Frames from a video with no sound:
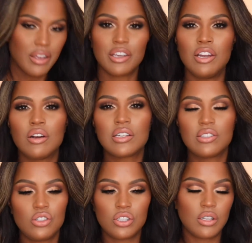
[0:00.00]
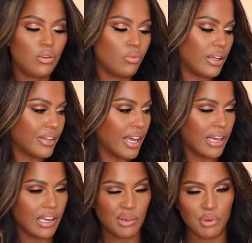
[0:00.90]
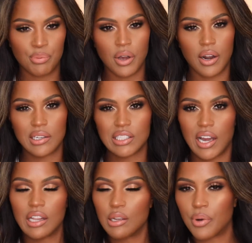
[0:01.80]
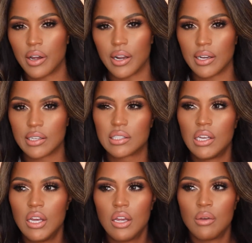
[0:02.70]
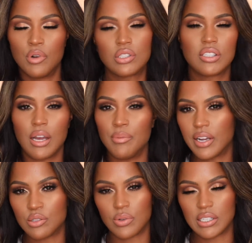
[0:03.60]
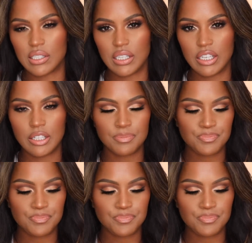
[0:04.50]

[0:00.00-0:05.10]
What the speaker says: you know, because usually with KKW products, Kylie products, most of the time you guys want to see it.